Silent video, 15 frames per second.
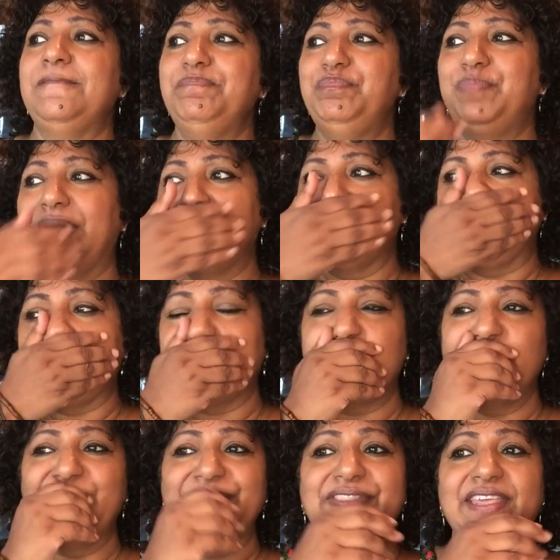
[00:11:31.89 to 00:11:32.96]
But
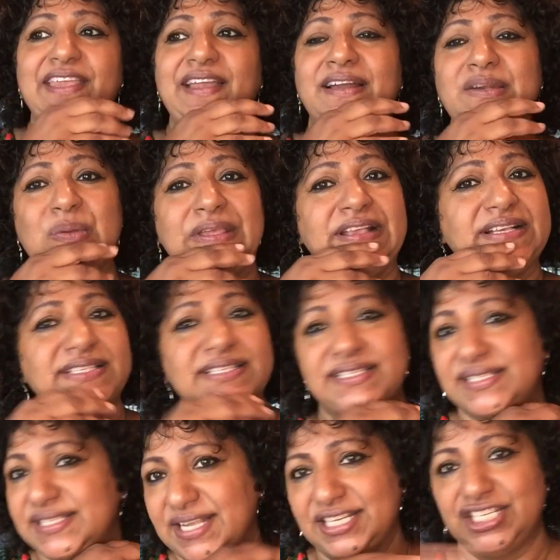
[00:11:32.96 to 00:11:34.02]
uh, they are doing
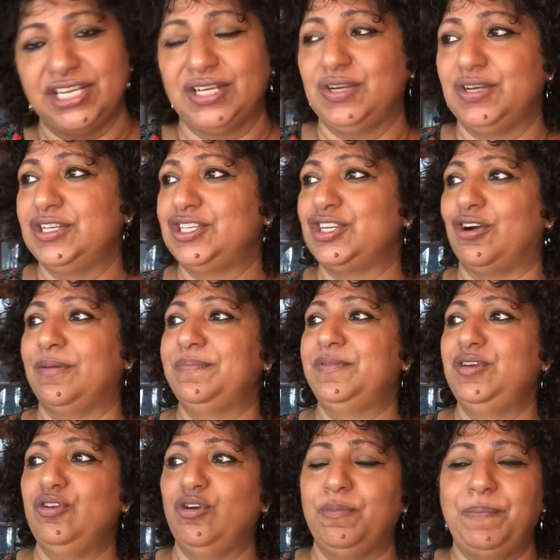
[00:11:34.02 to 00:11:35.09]
such a good job.
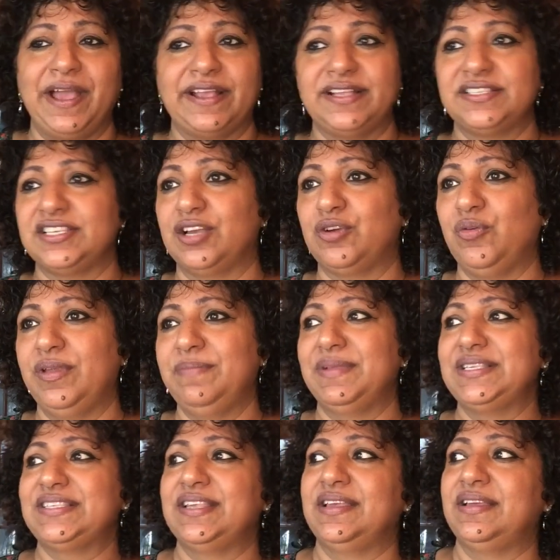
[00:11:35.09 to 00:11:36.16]
No packets are going
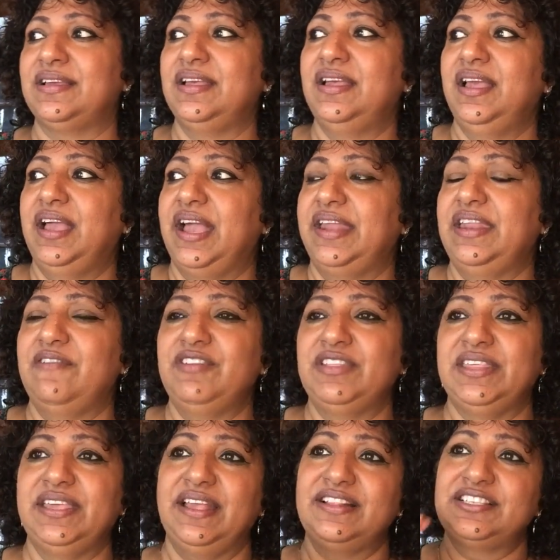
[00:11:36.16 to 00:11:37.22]
missing and
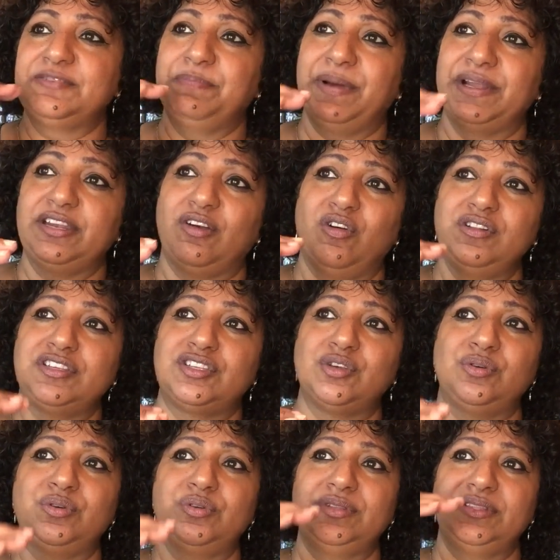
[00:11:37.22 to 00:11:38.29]
everything else. But
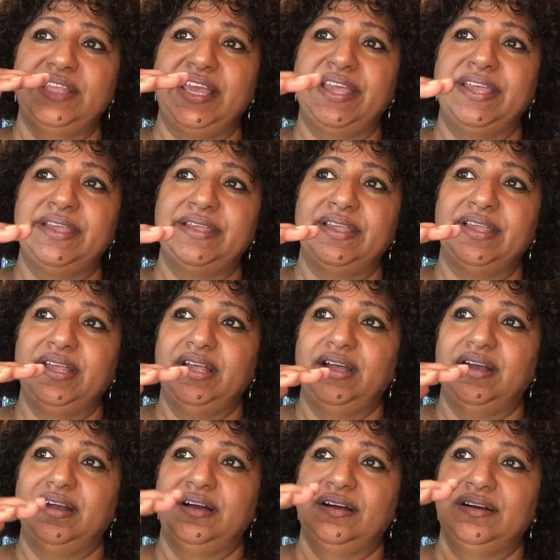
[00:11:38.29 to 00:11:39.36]
also their,
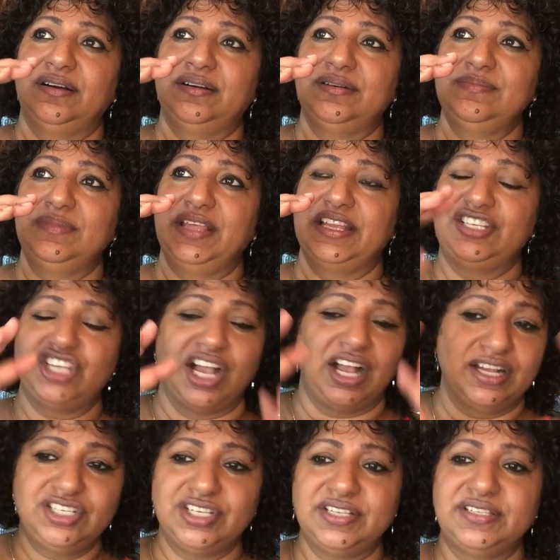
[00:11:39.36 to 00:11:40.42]
uh, their
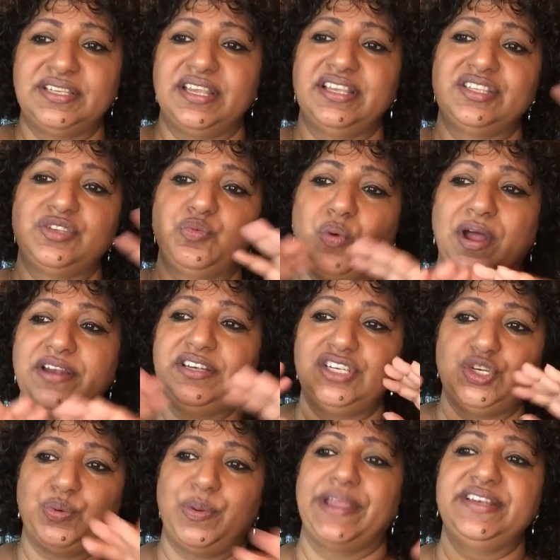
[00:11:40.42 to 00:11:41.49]
charges is
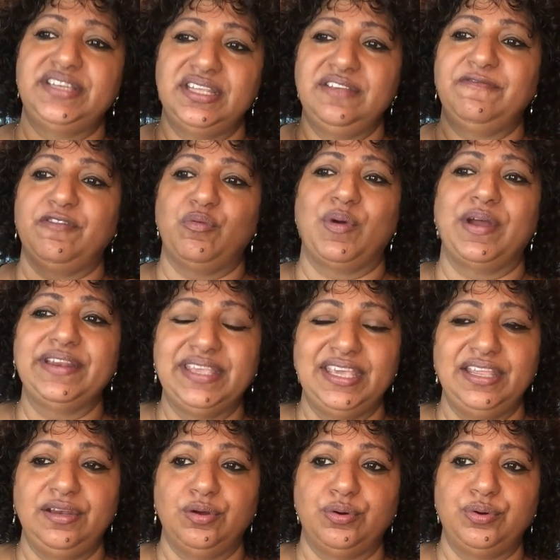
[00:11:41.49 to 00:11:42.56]
120 for one
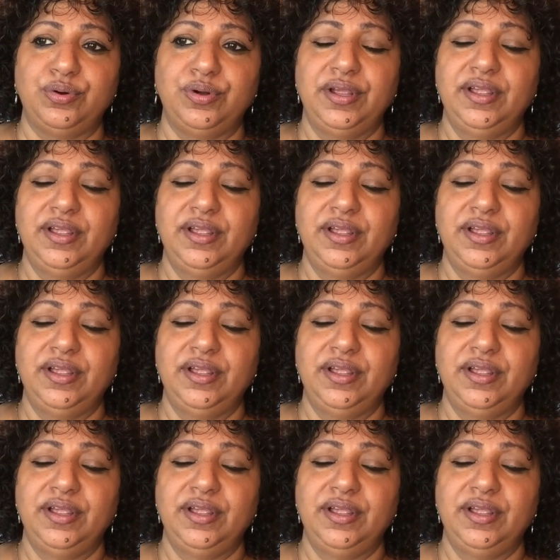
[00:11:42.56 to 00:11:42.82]
kilo.